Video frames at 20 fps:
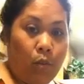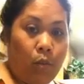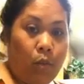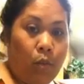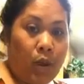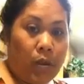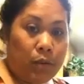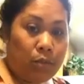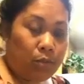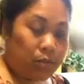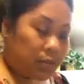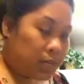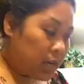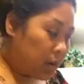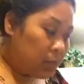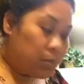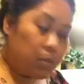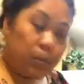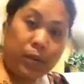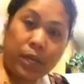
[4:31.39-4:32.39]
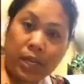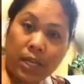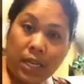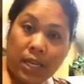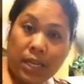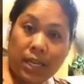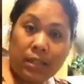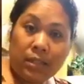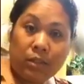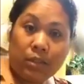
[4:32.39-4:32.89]
what we are putting
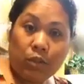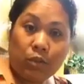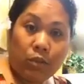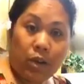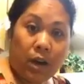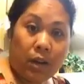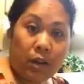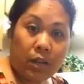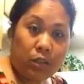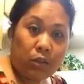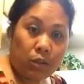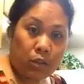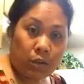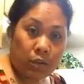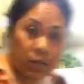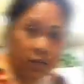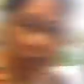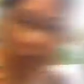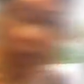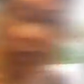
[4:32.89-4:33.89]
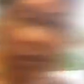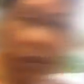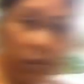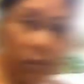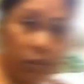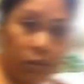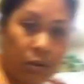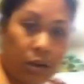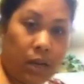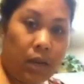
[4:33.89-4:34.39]
into our donuts.
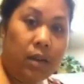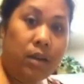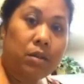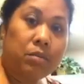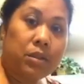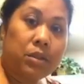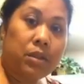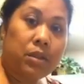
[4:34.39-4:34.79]
That's why it comes